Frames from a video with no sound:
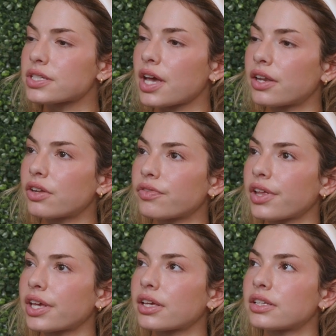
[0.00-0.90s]
kind of
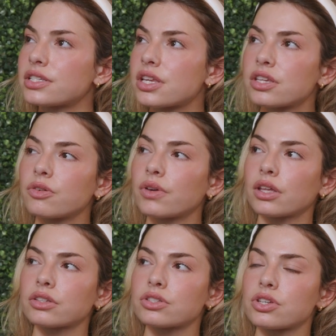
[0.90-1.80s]
like
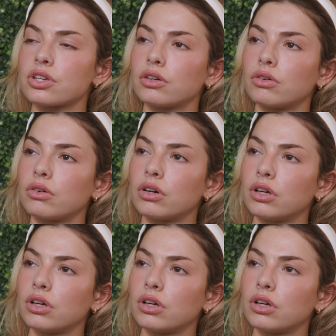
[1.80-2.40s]
continuing to.